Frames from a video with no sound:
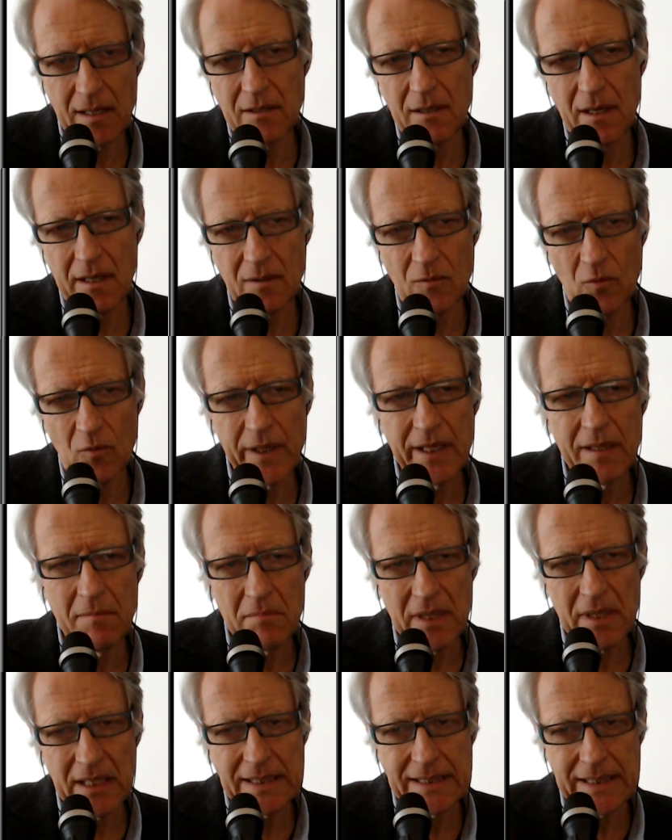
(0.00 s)
And
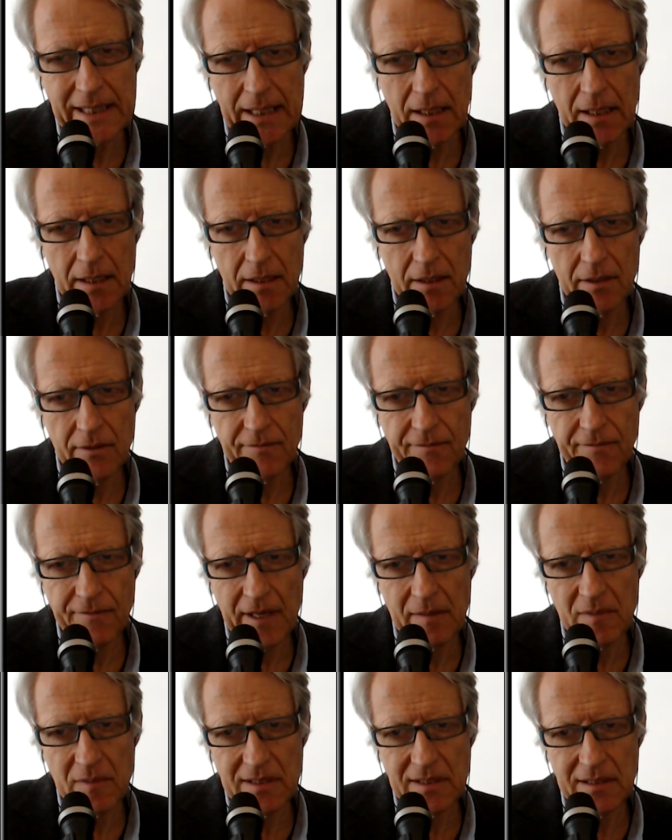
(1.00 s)
Winnie Mandela
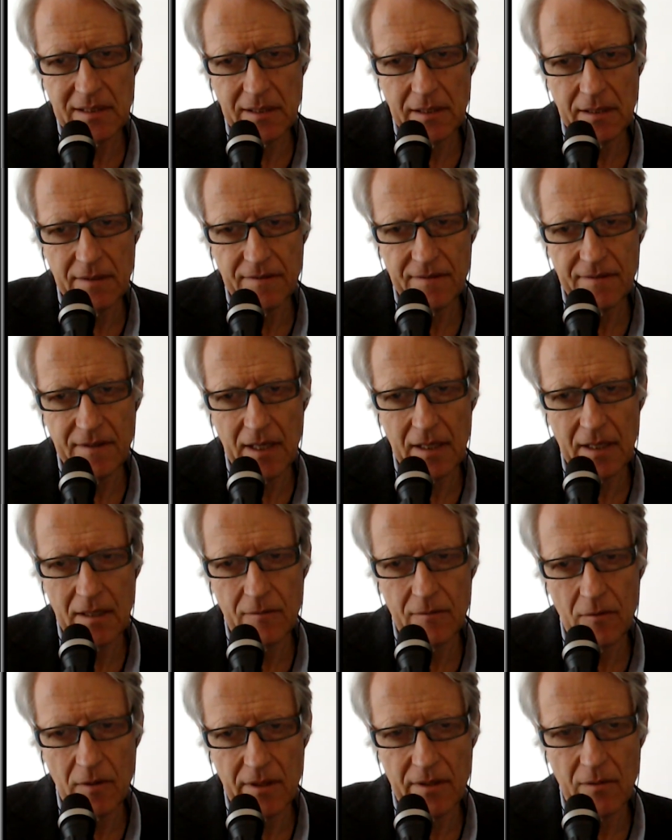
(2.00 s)
famously
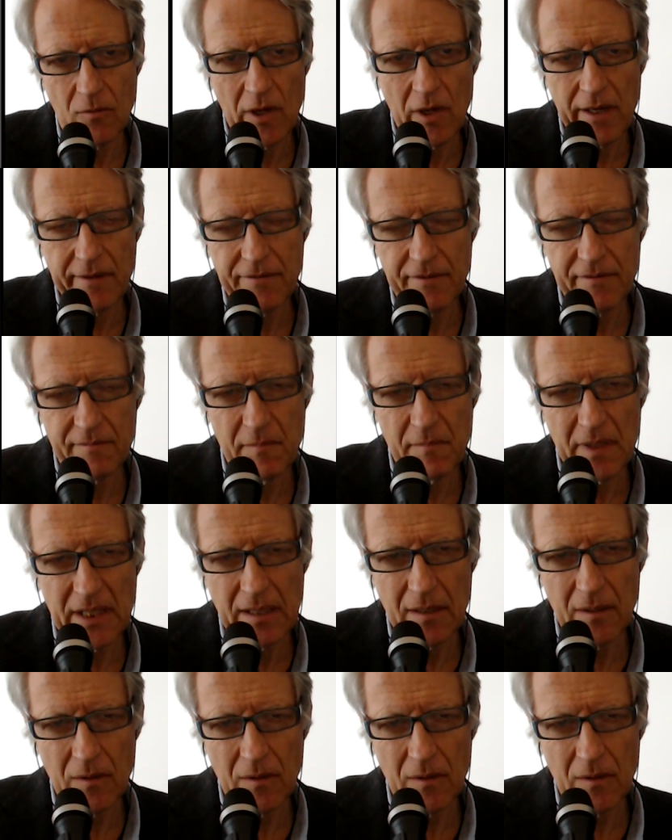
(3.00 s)
said, the wife of